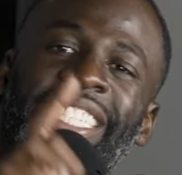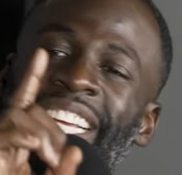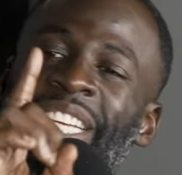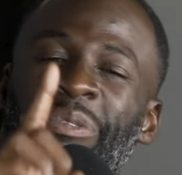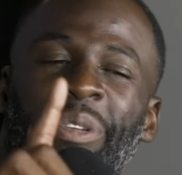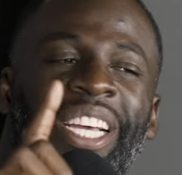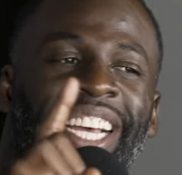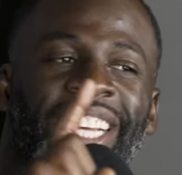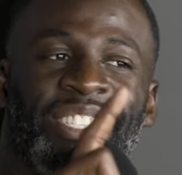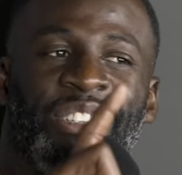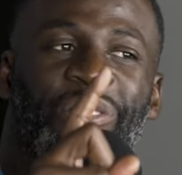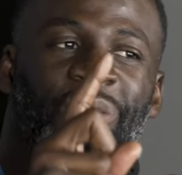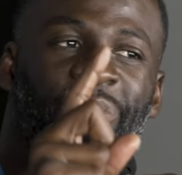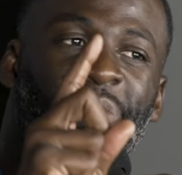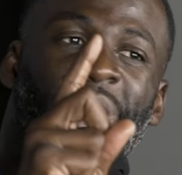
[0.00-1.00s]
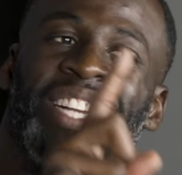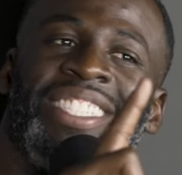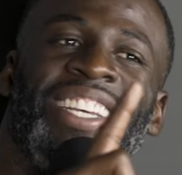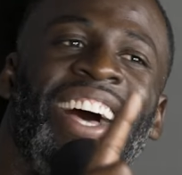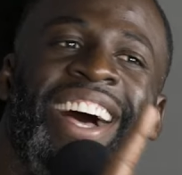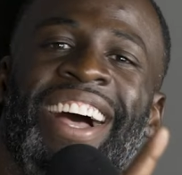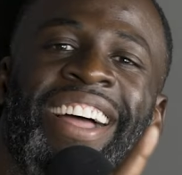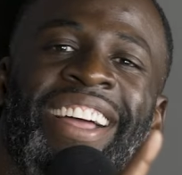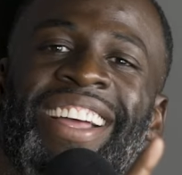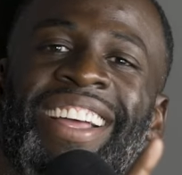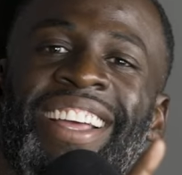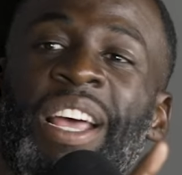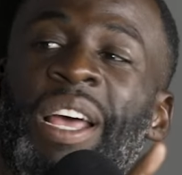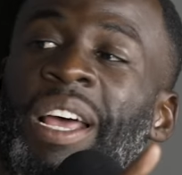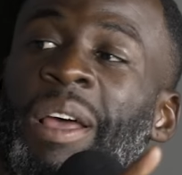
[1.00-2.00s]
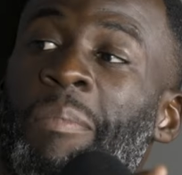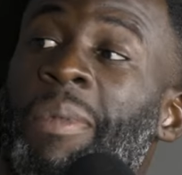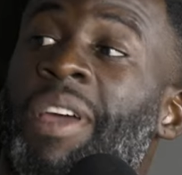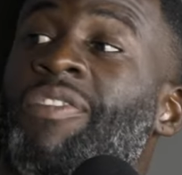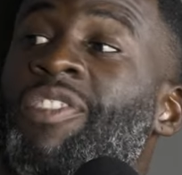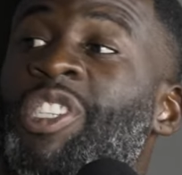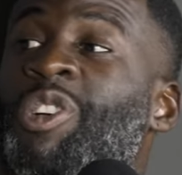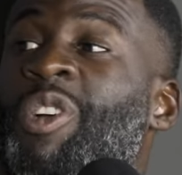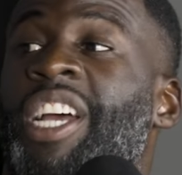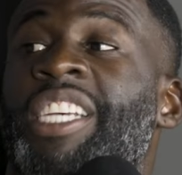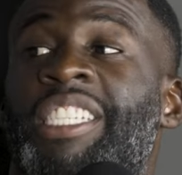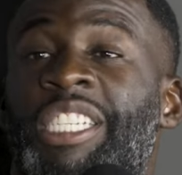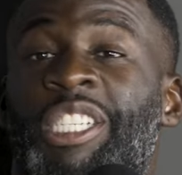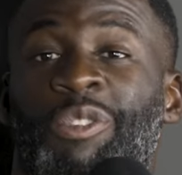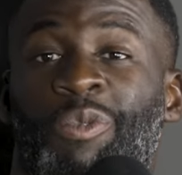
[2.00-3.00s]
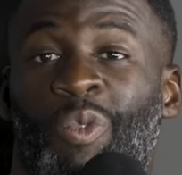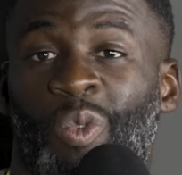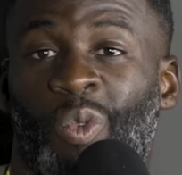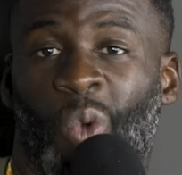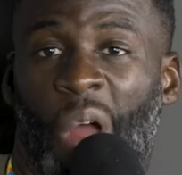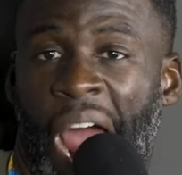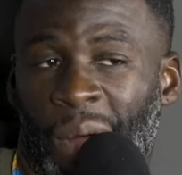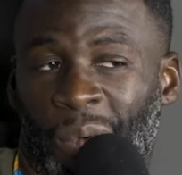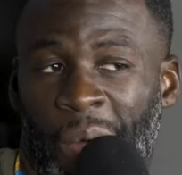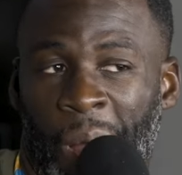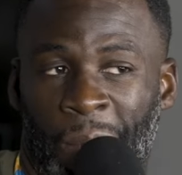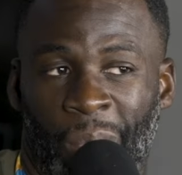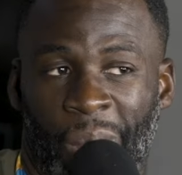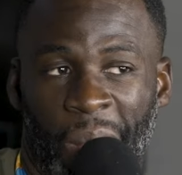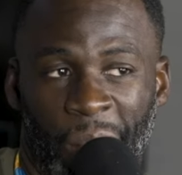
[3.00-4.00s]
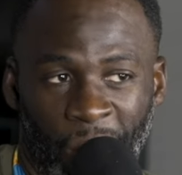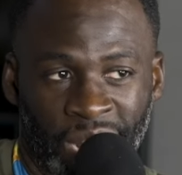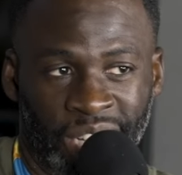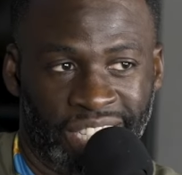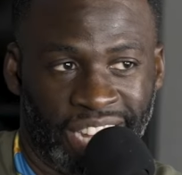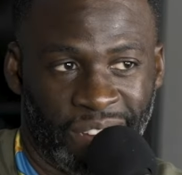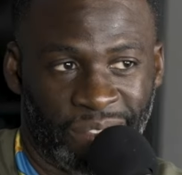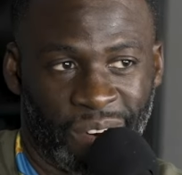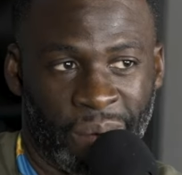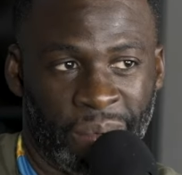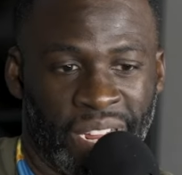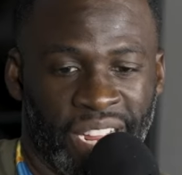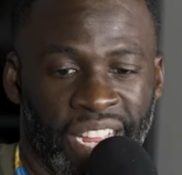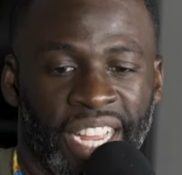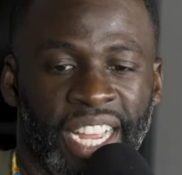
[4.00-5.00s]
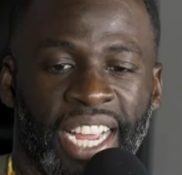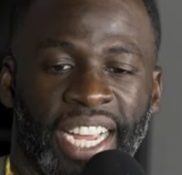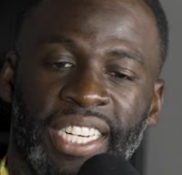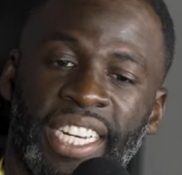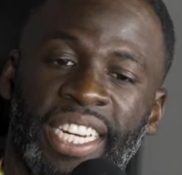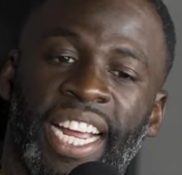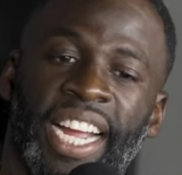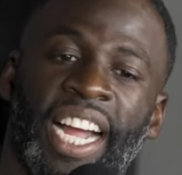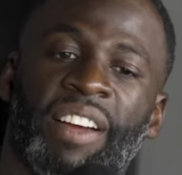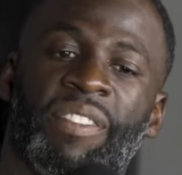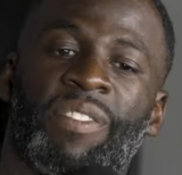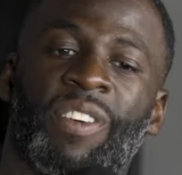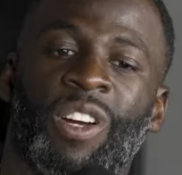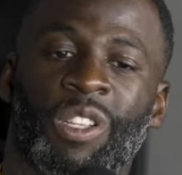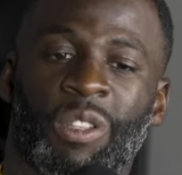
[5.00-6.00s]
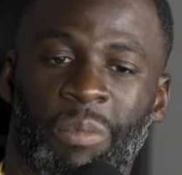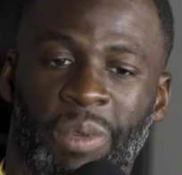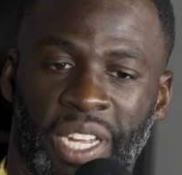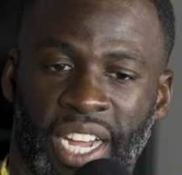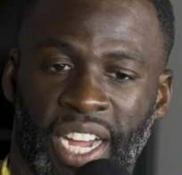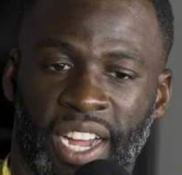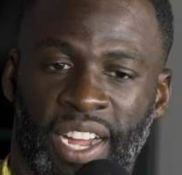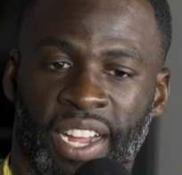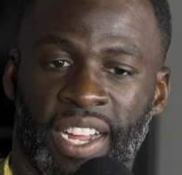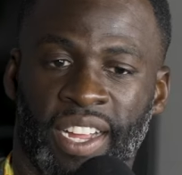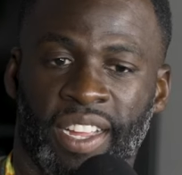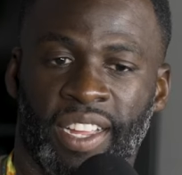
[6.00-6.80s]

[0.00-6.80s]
just because you one time Memphis Grizzlies at one point once that far behind, and then they got further behind.